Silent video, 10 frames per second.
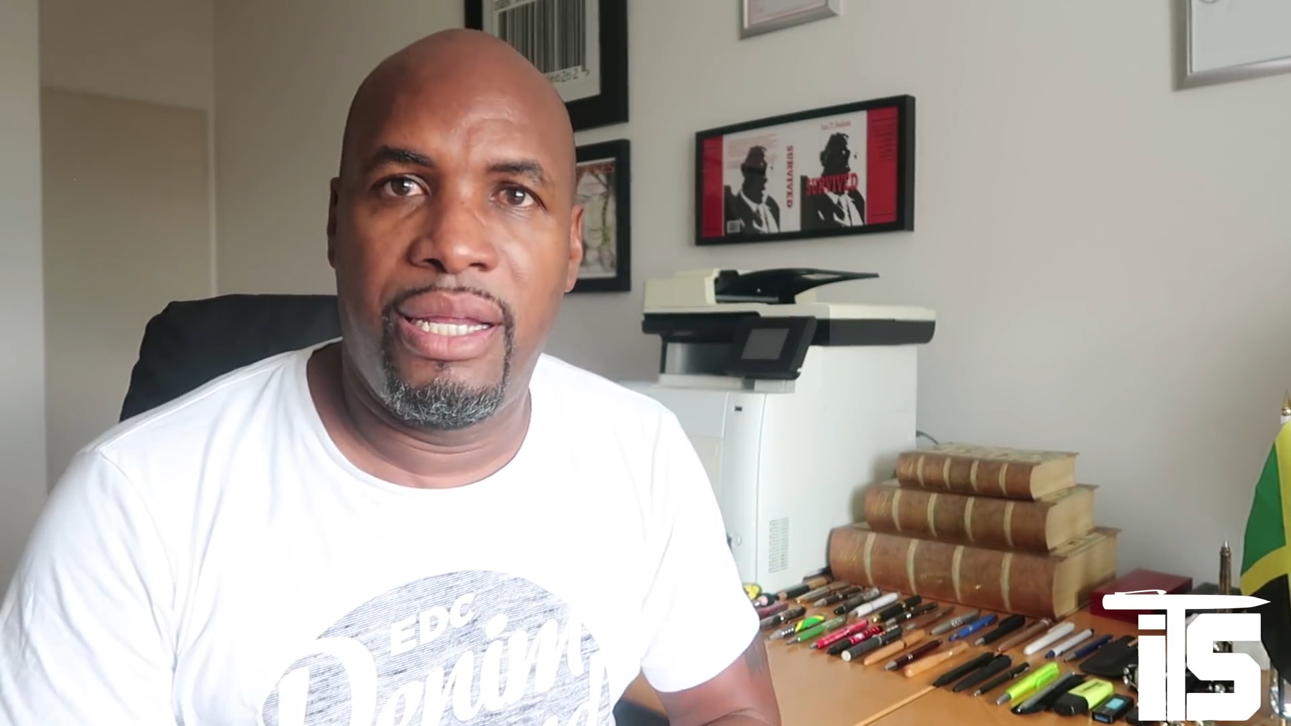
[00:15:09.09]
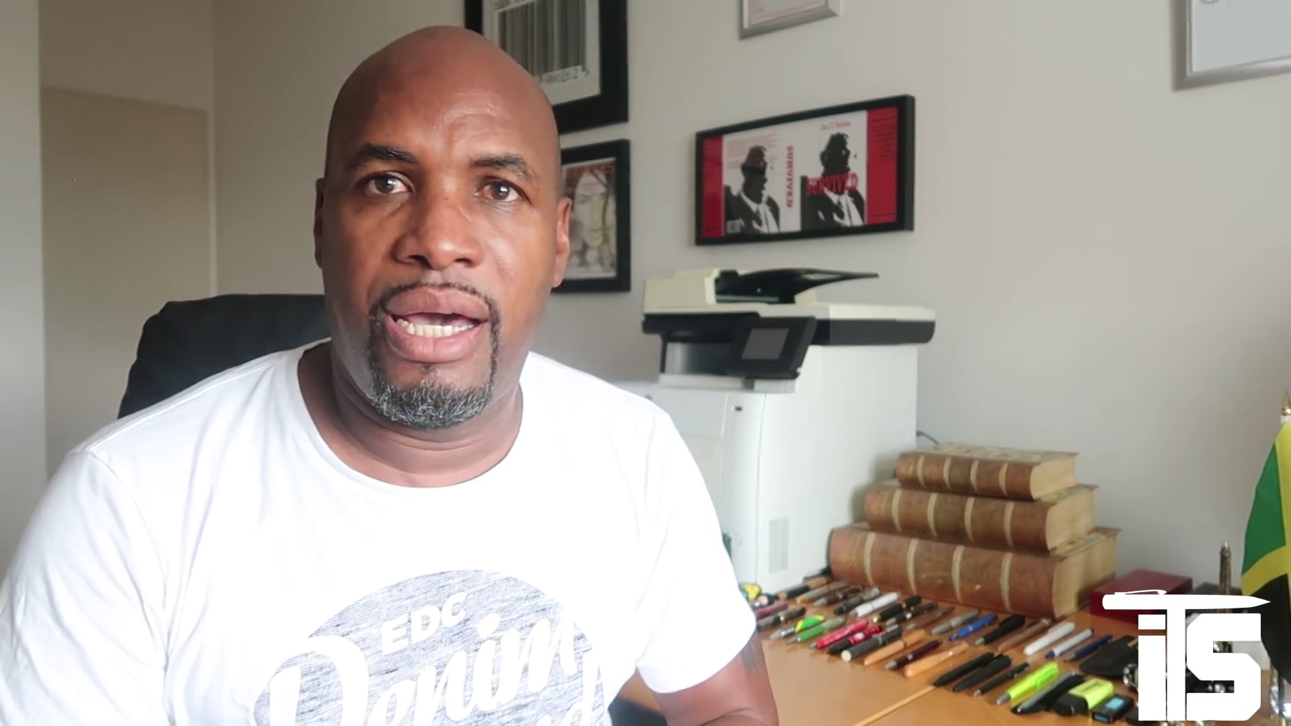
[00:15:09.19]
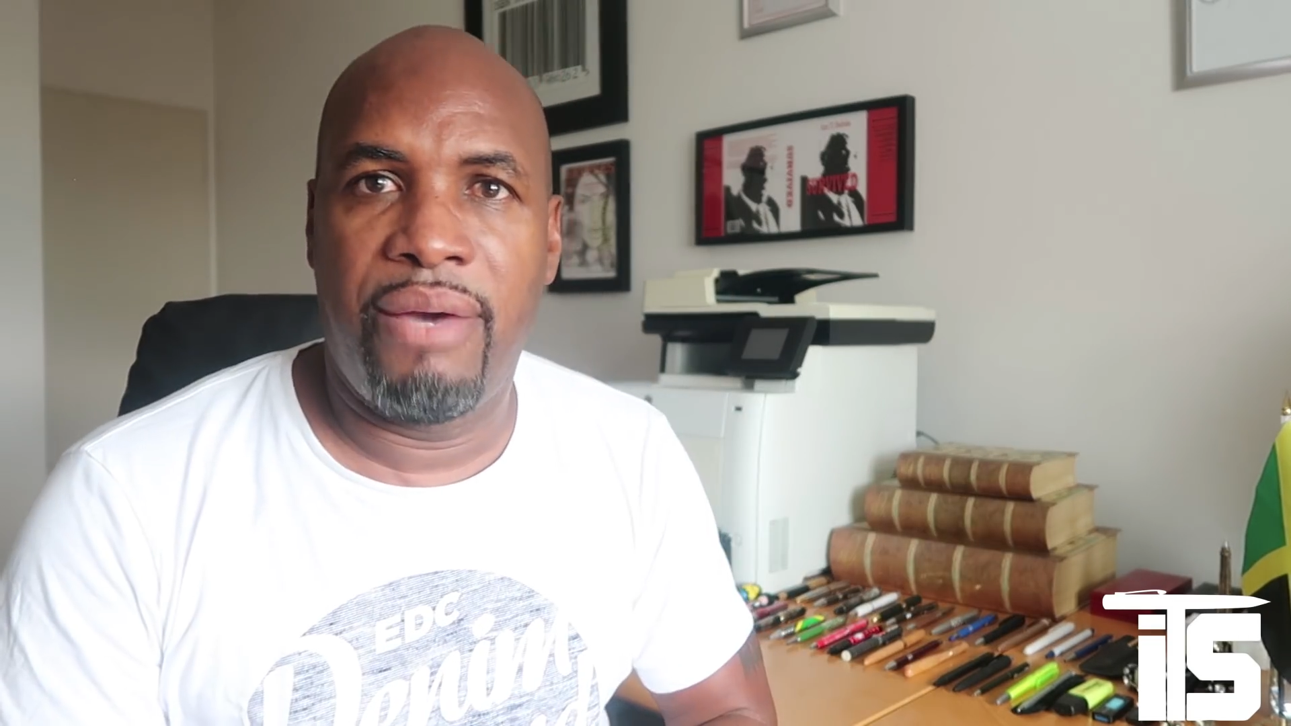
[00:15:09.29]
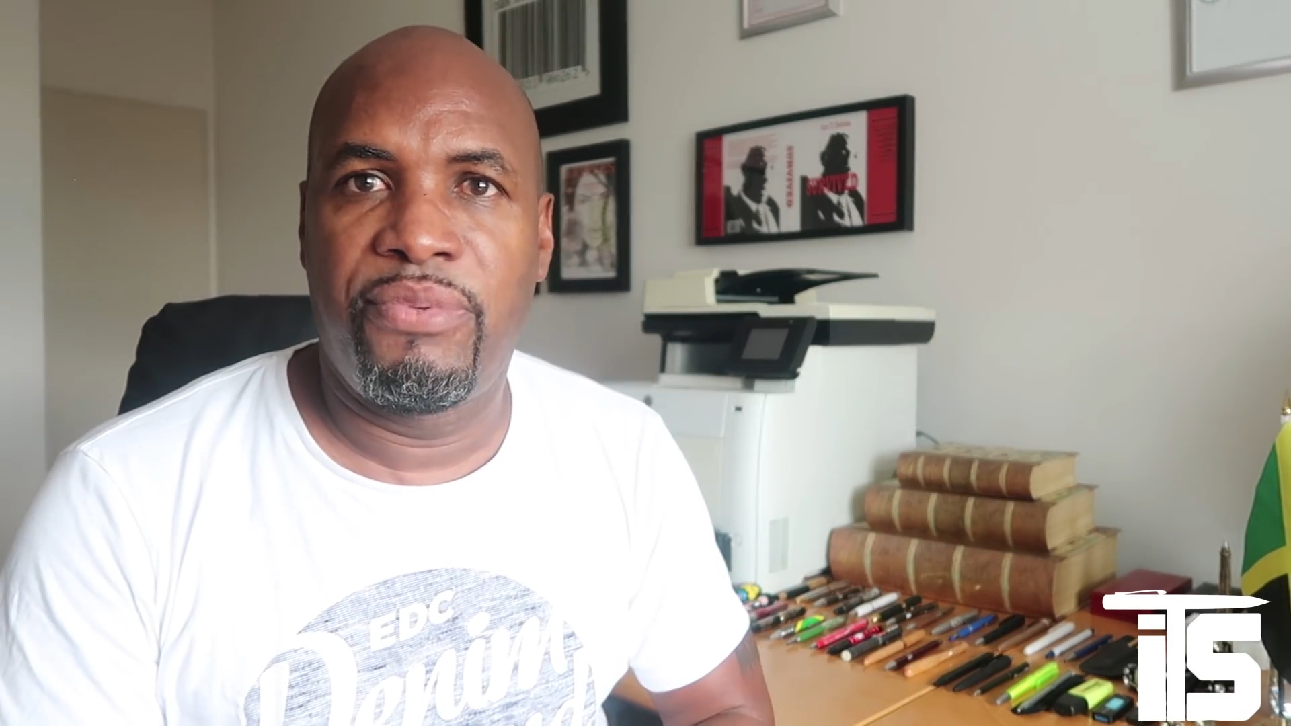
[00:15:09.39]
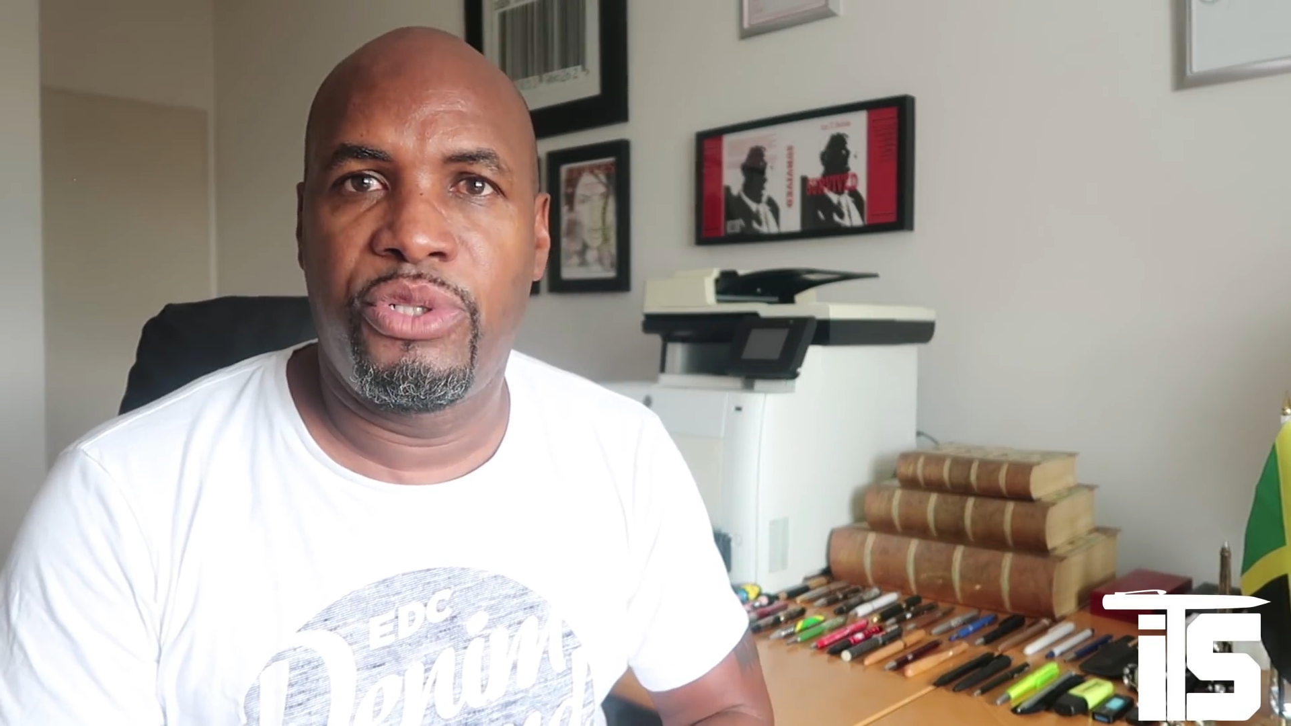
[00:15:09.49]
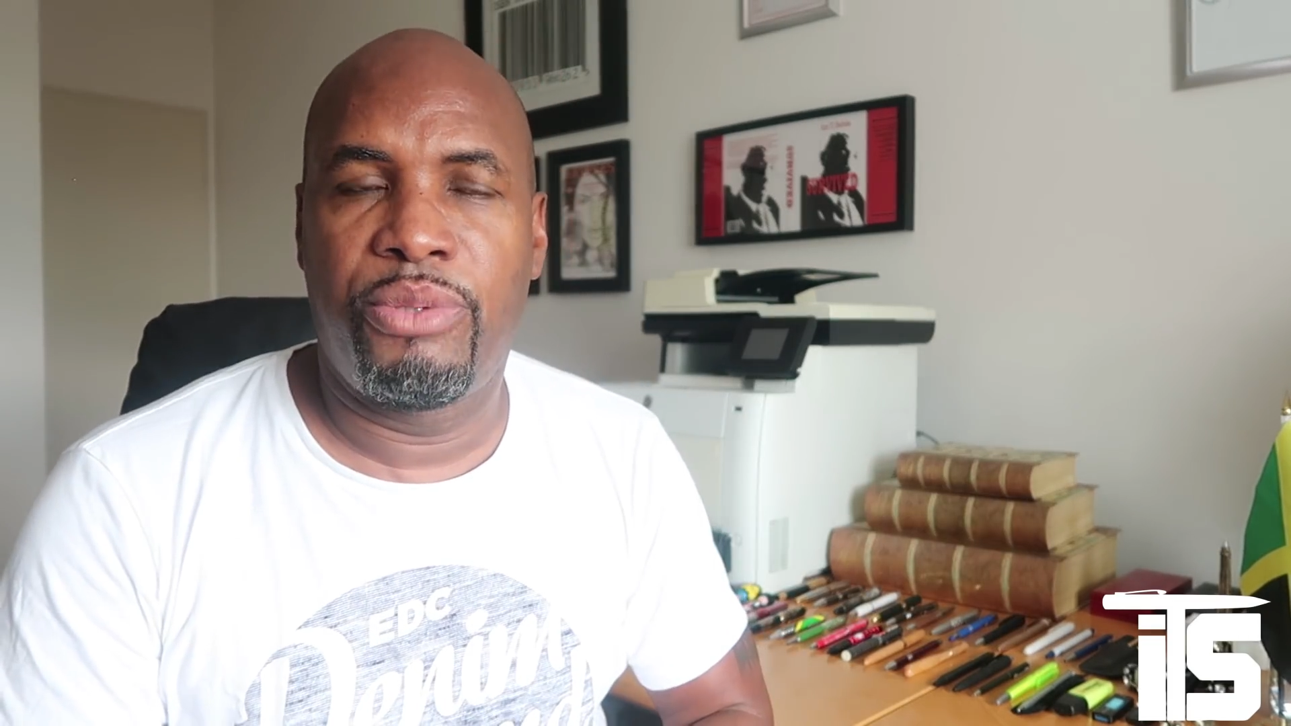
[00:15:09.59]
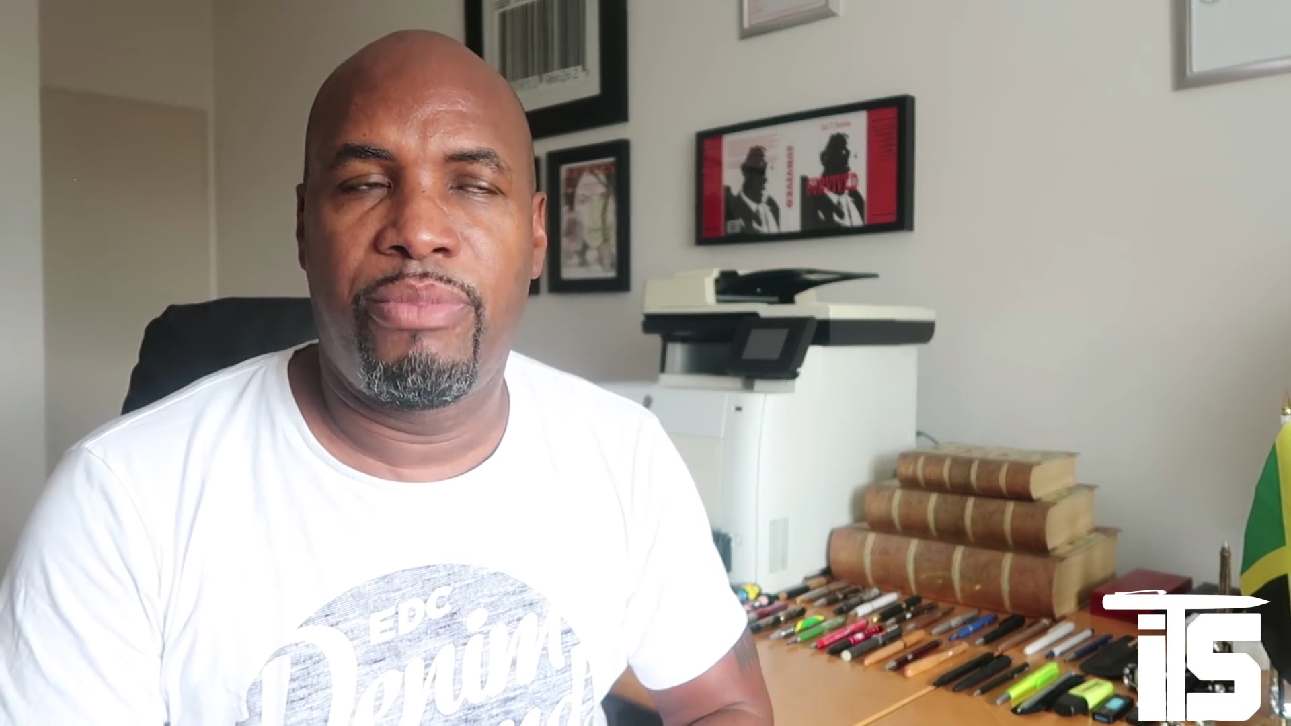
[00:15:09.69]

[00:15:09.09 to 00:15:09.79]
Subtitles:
life in